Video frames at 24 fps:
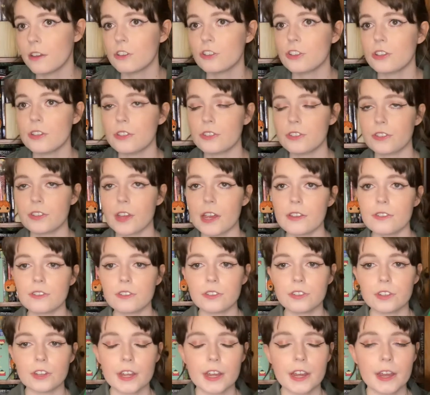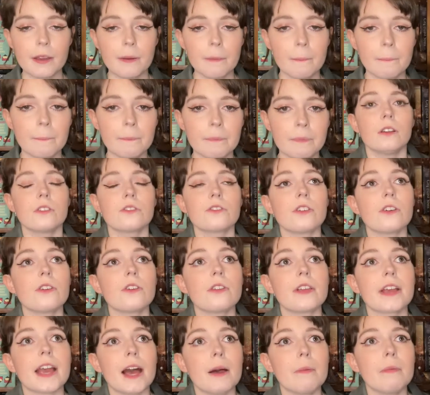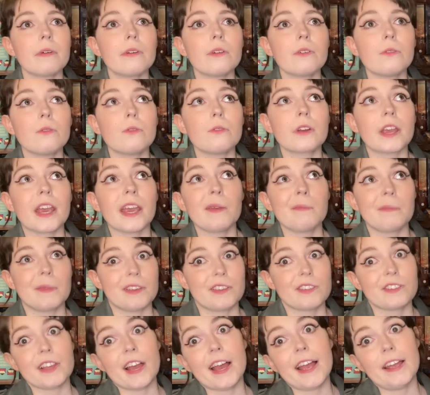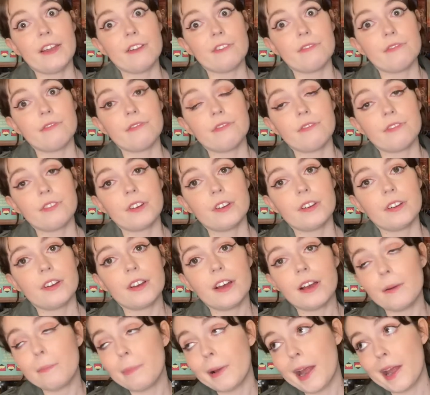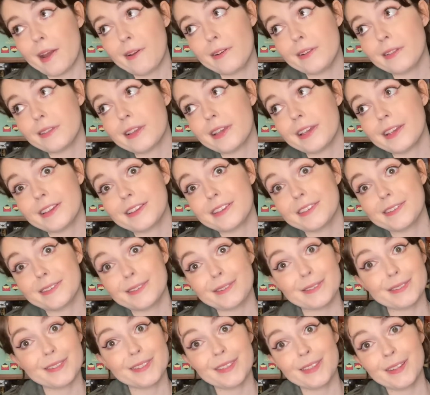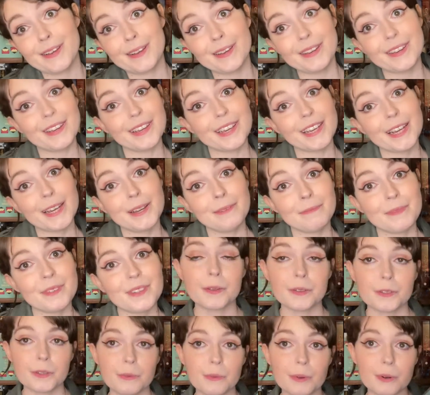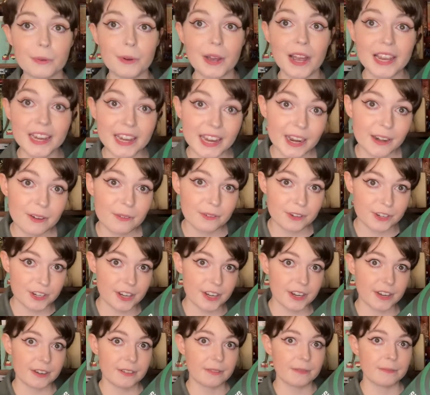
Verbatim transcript: She says to him, so the capital keep me safe, apparently, because it's in the Hunger Games. So what do I get in return?